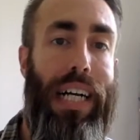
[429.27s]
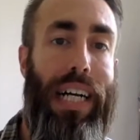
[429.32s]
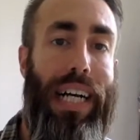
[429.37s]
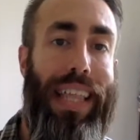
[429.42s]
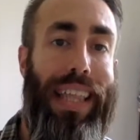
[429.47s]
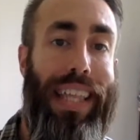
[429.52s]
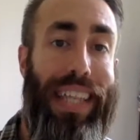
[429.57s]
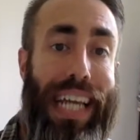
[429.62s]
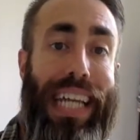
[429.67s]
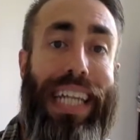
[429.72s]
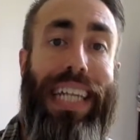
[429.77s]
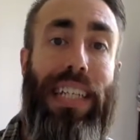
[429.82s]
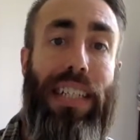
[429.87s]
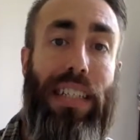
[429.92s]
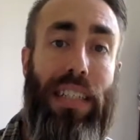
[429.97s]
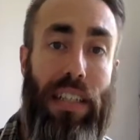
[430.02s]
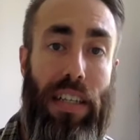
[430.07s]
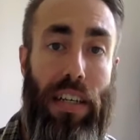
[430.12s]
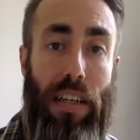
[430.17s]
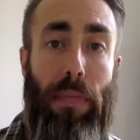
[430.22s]
The naked
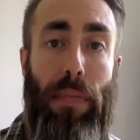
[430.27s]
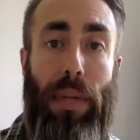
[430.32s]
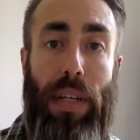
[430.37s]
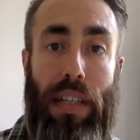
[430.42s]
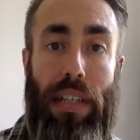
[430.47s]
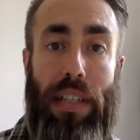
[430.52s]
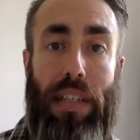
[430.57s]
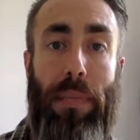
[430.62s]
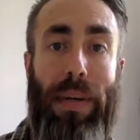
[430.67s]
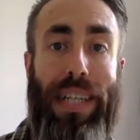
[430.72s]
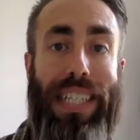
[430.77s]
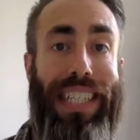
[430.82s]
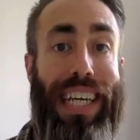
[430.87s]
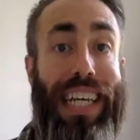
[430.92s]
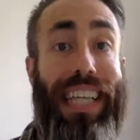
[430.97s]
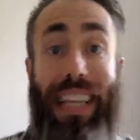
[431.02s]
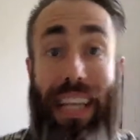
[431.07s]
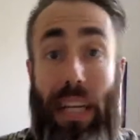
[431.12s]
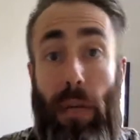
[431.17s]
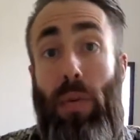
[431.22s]
determinist might say
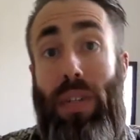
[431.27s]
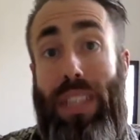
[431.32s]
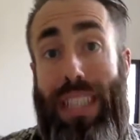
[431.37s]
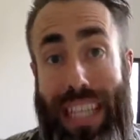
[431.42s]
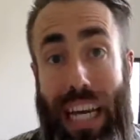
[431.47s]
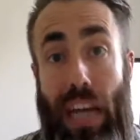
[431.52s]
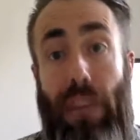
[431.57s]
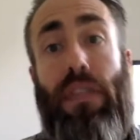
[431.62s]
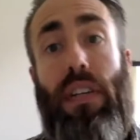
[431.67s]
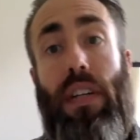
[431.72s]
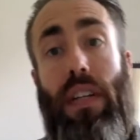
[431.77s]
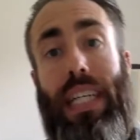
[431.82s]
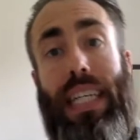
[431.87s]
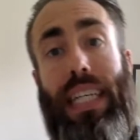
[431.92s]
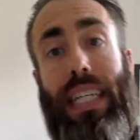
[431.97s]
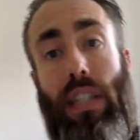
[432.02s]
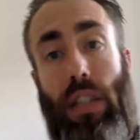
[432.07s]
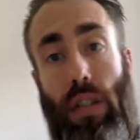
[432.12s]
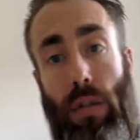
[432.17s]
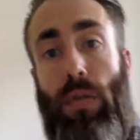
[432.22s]
that it will definitely
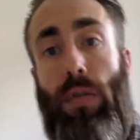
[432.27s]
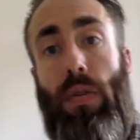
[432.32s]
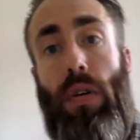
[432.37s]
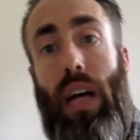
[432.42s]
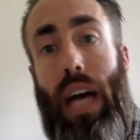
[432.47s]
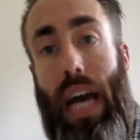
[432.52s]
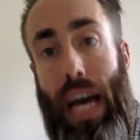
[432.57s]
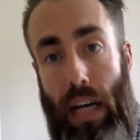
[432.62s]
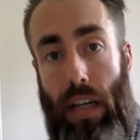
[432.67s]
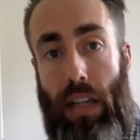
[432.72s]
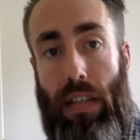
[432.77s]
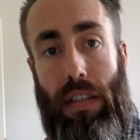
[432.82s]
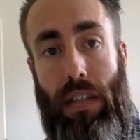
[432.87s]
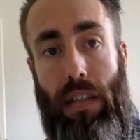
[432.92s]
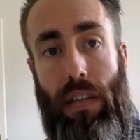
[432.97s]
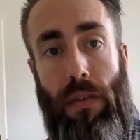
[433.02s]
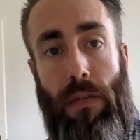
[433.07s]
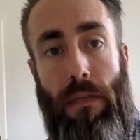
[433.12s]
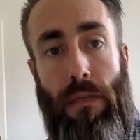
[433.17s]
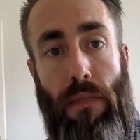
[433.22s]
do X.
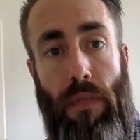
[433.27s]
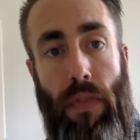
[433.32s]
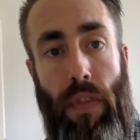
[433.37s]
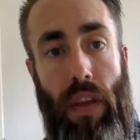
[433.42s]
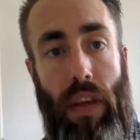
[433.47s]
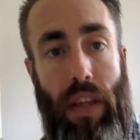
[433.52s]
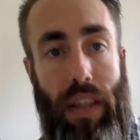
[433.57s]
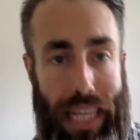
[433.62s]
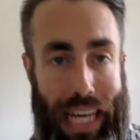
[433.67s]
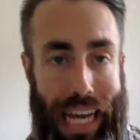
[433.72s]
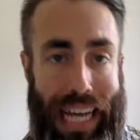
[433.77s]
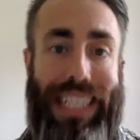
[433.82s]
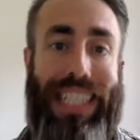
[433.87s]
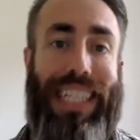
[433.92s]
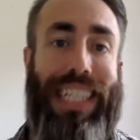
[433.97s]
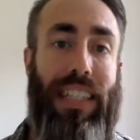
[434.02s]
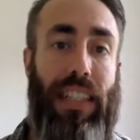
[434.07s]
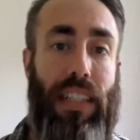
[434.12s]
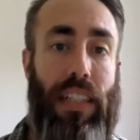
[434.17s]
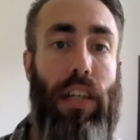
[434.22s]
The
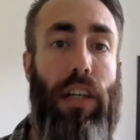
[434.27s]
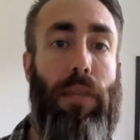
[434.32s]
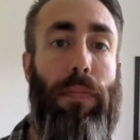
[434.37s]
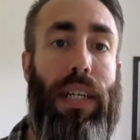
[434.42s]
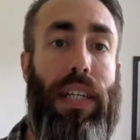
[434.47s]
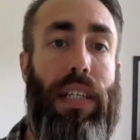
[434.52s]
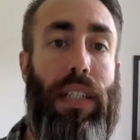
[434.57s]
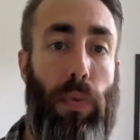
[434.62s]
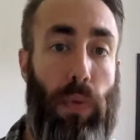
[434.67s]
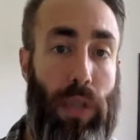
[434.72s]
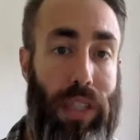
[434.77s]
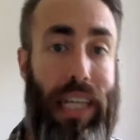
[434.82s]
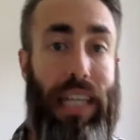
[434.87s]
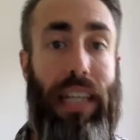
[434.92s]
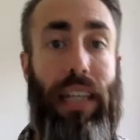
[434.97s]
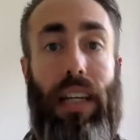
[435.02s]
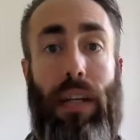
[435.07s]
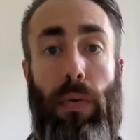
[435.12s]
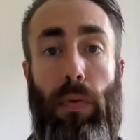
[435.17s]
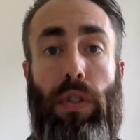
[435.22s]
anti-determinist will say
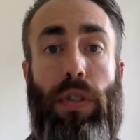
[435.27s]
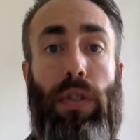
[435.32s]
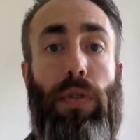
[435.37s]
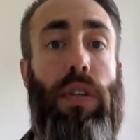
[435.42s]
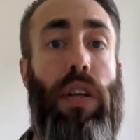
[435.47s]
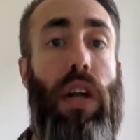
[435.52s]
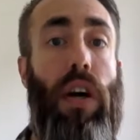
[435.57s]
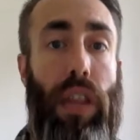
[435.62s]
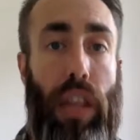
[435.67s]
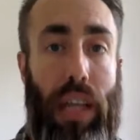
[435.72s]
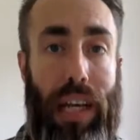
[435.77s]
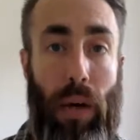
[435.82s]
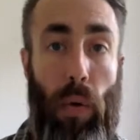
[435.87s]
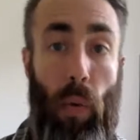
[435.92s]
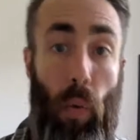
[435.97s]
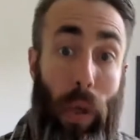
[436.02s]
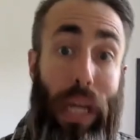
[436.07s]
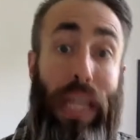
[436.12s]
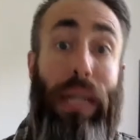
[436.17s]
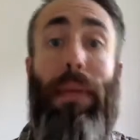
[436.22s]
that it will do nothing.
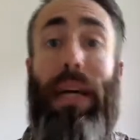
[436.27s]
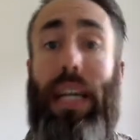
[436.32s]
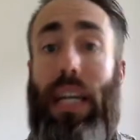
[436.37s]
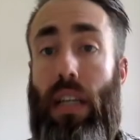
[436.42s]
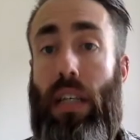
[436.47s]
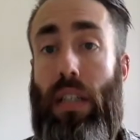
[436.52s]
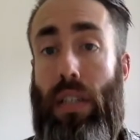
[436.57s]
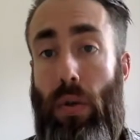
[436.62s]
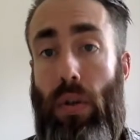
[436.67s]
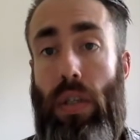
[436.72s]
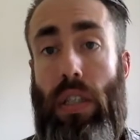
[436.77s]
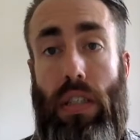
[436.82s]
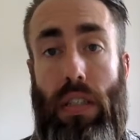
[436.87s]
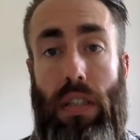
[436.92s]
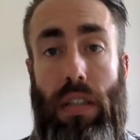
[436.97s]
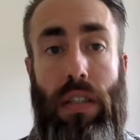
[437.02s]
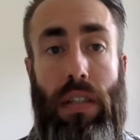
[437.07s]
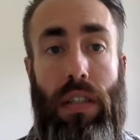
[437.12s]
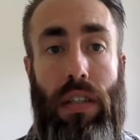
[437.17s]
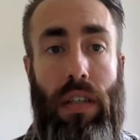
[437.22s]
We make the
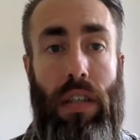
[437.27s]
choices.